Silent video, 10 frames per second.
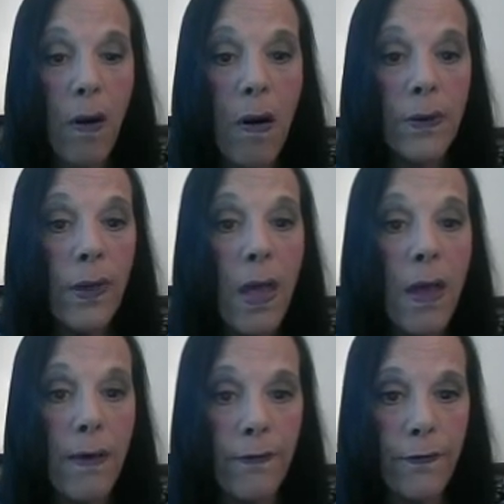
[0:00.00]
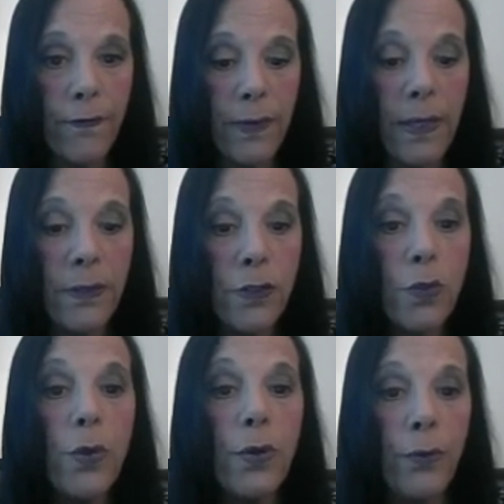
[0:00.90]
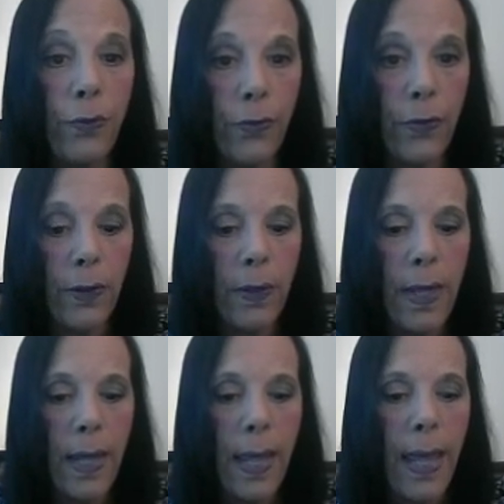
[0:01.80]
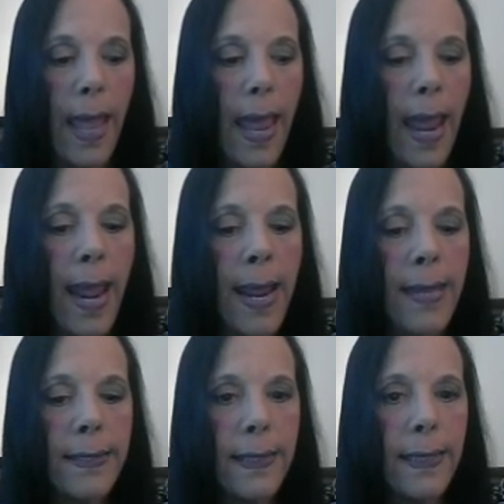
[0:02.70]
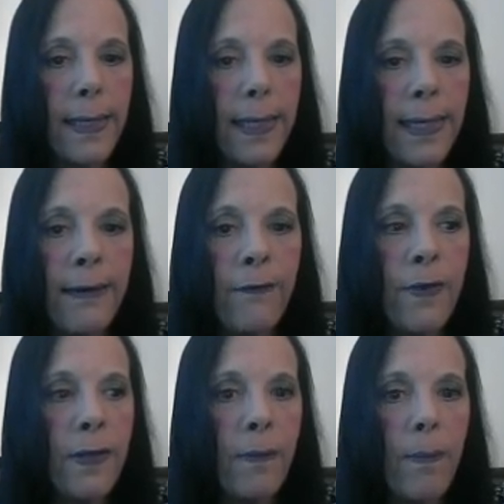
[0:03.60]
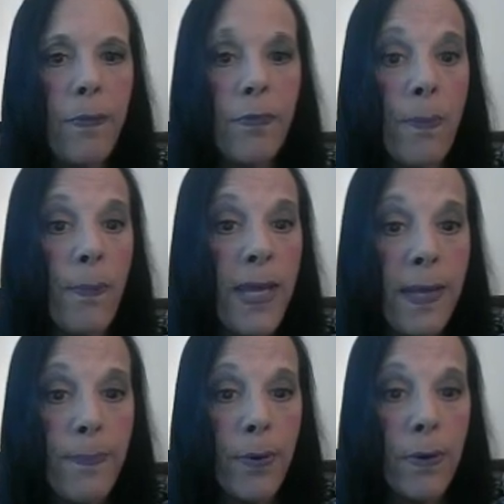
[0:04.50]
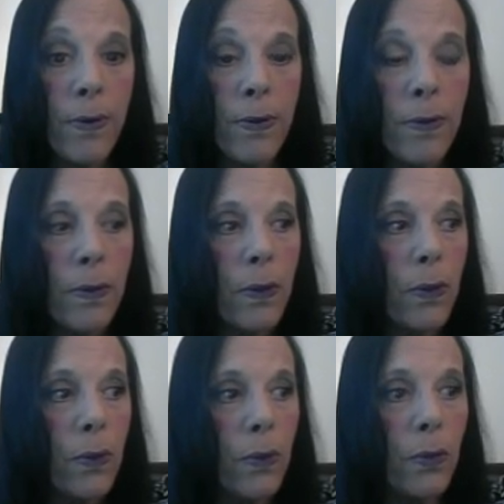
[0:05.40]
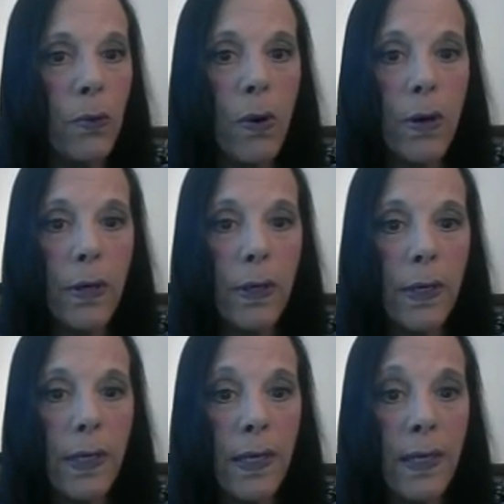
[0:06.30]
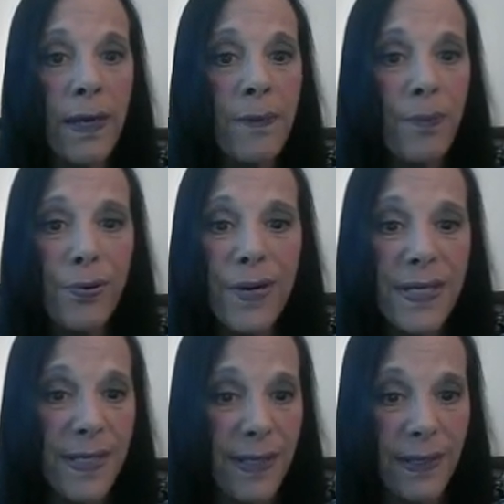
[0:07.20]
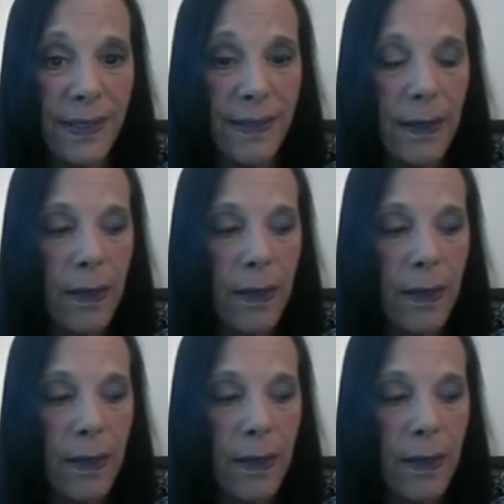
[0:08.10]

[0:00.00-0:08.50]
are love in truth. And even the people who are in prison,